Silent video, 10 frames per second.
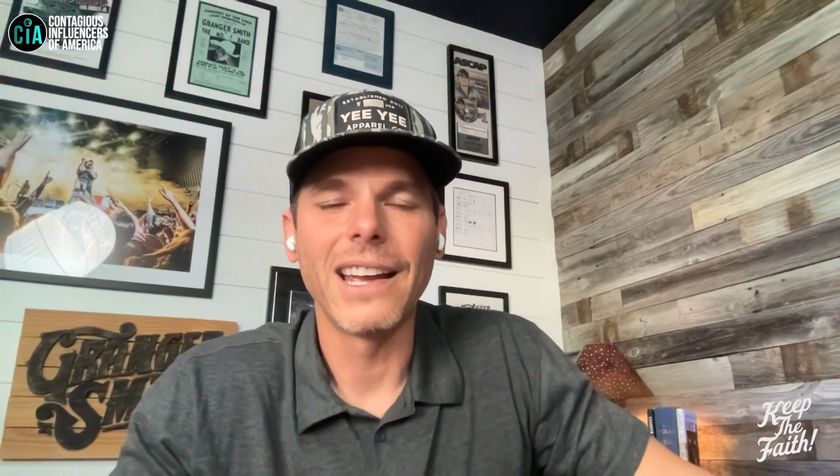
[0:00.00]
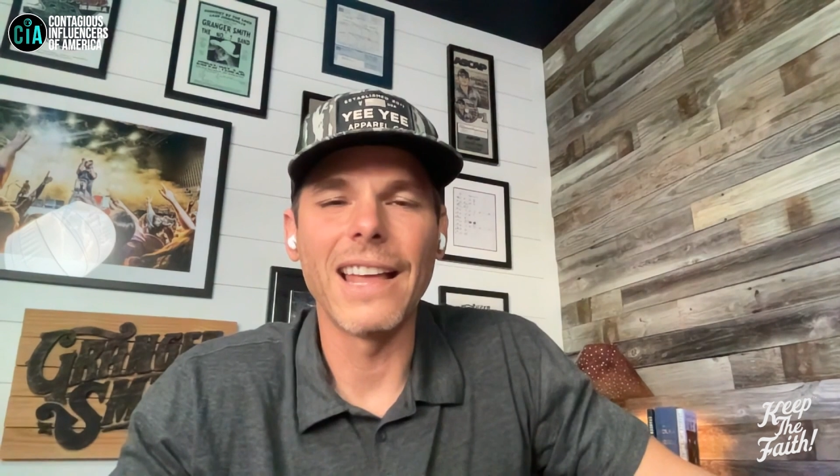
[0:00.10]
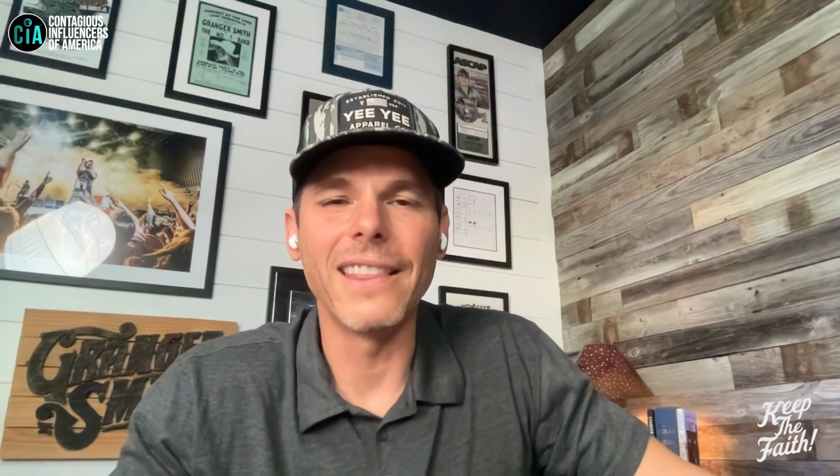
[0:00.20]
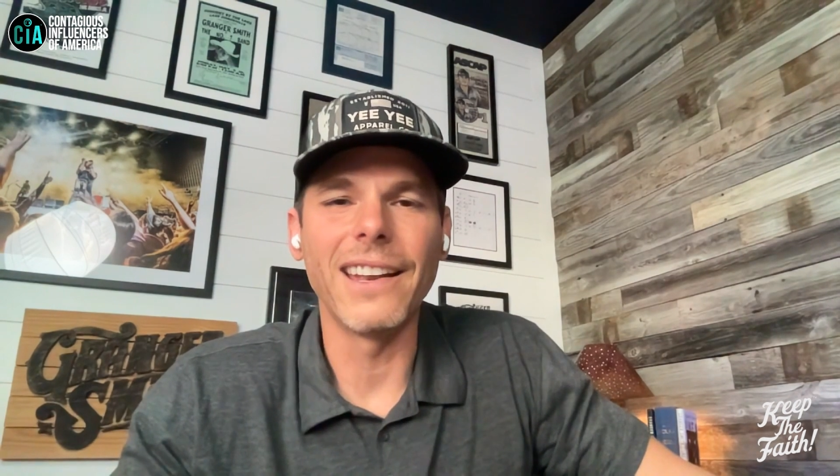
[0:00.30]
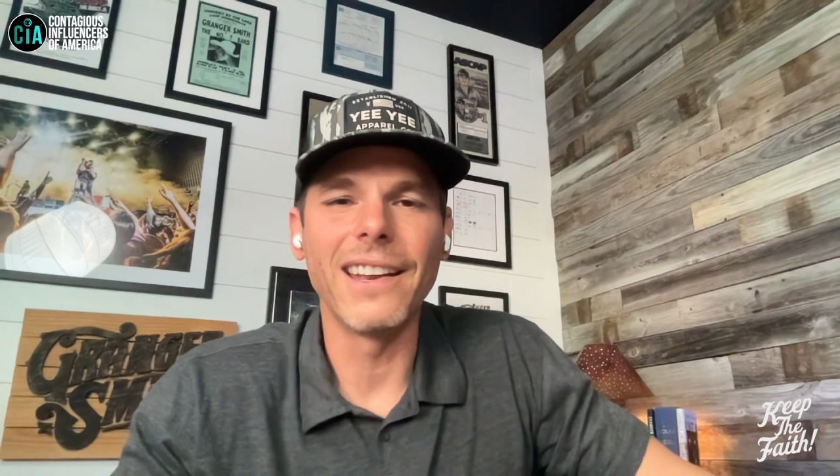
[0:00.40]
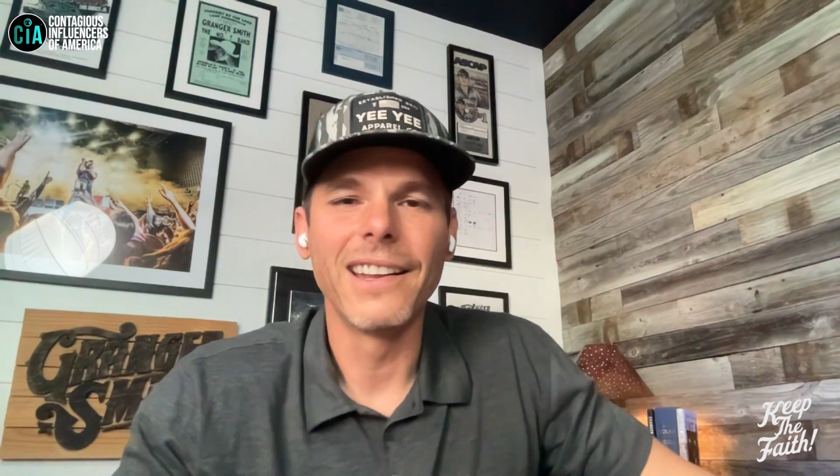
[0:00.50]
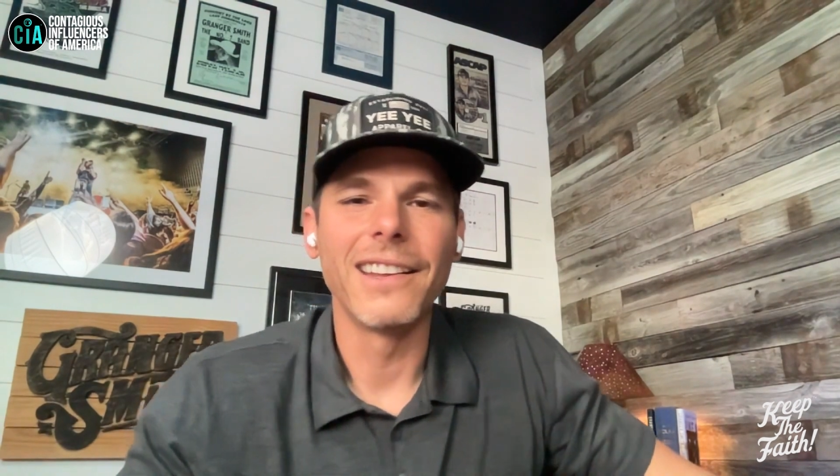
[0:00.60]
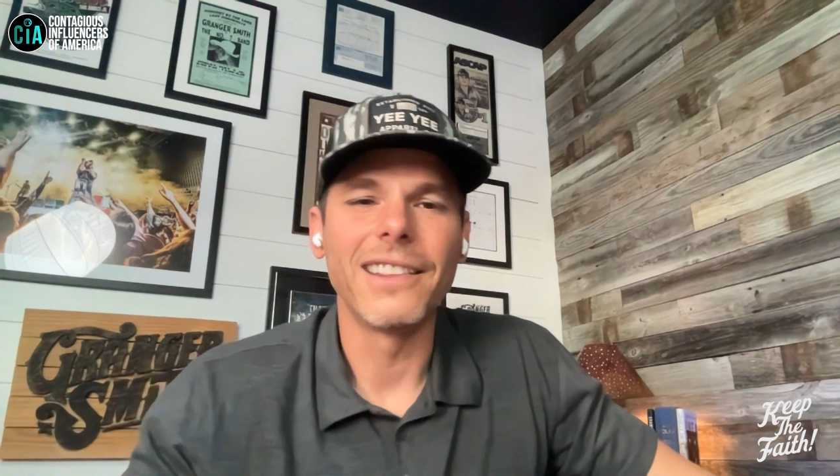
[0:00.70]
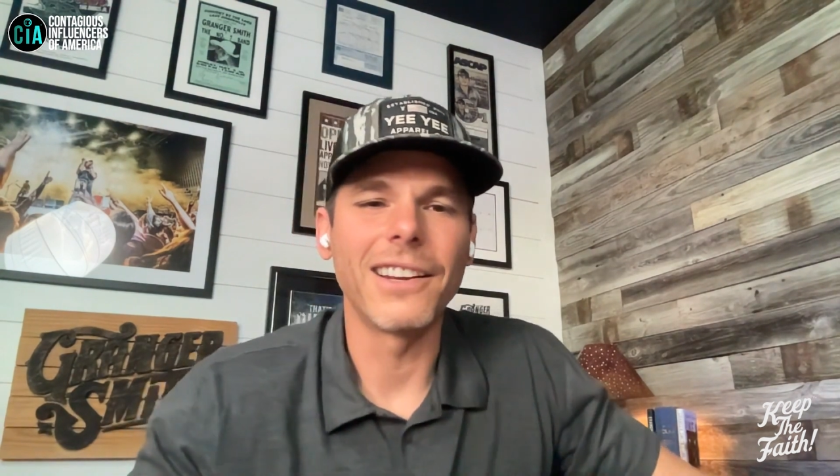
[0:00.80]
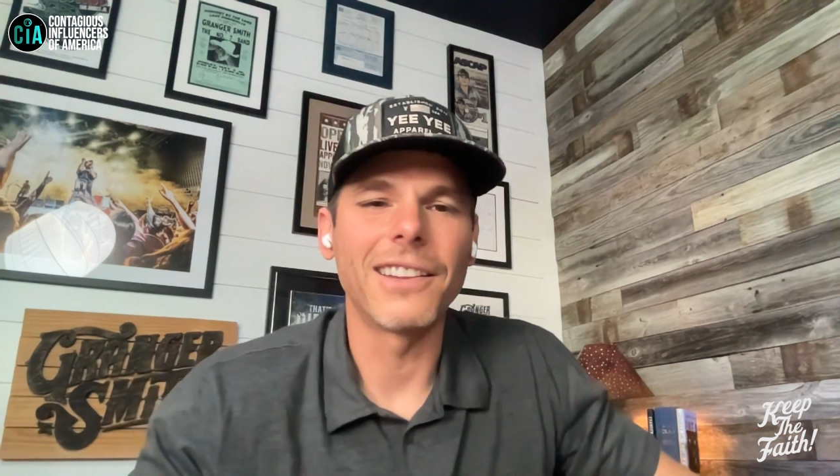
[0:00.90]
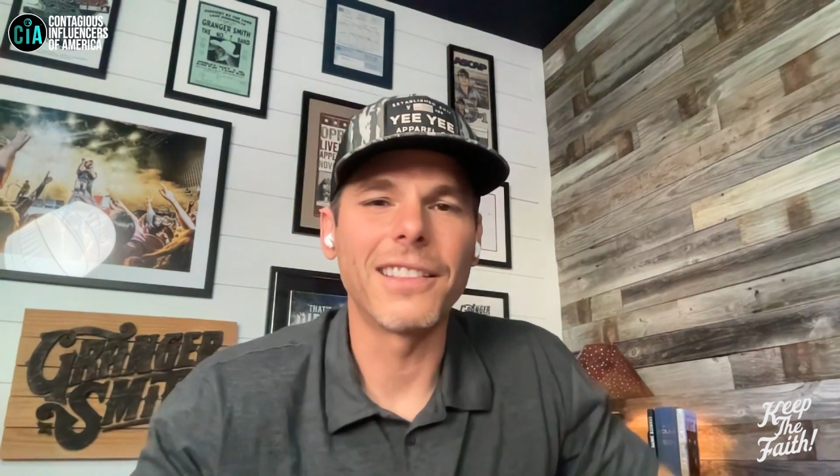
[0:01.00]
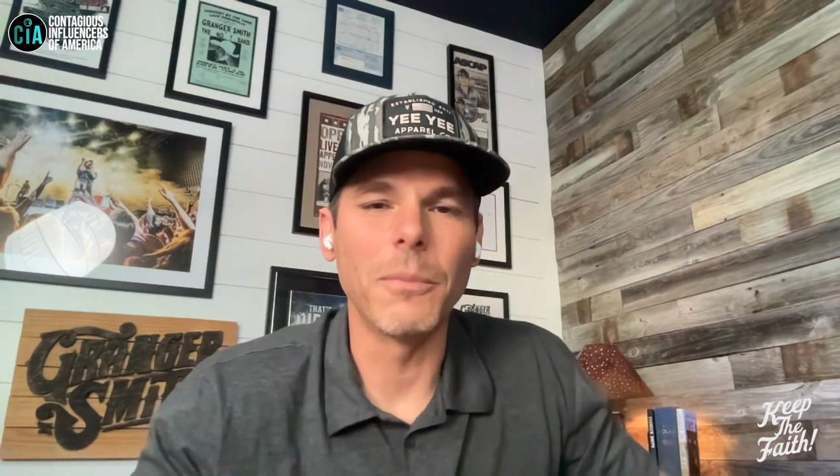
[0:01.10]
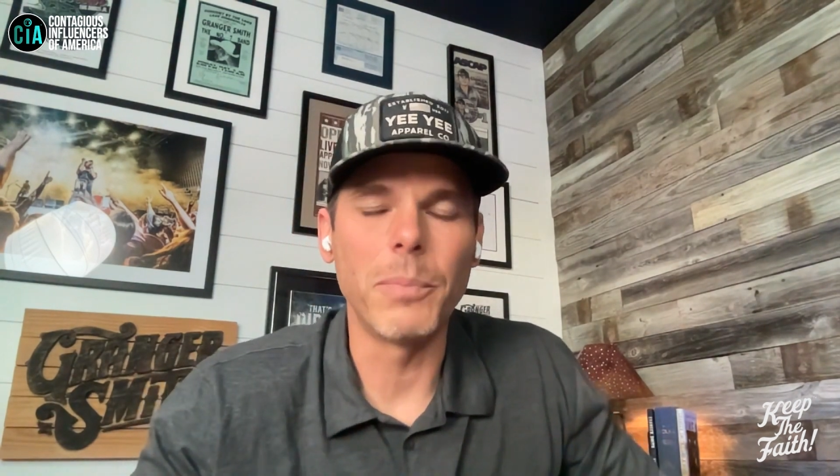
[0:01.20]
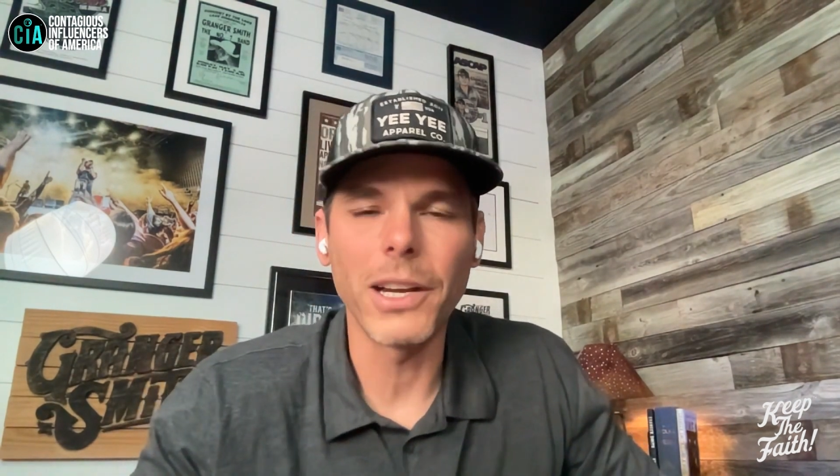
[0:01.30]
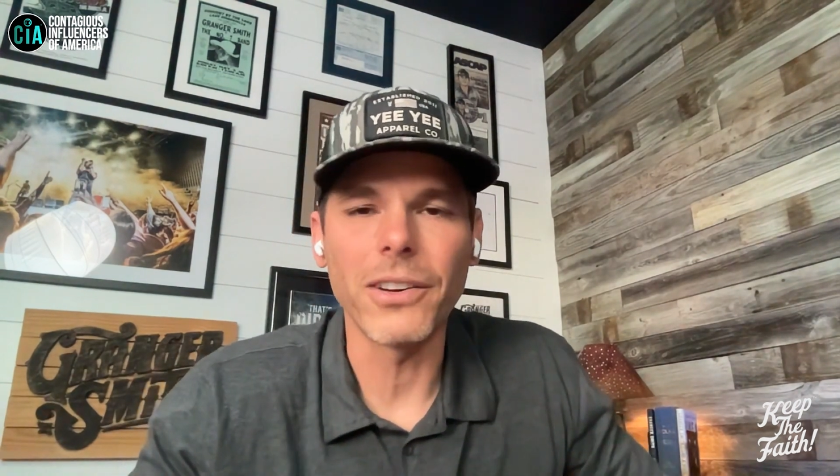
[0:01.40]
And then
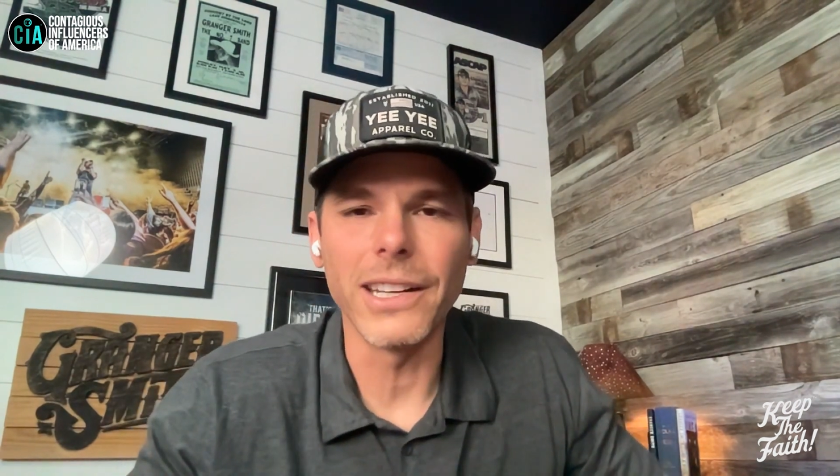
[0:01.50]
the bigger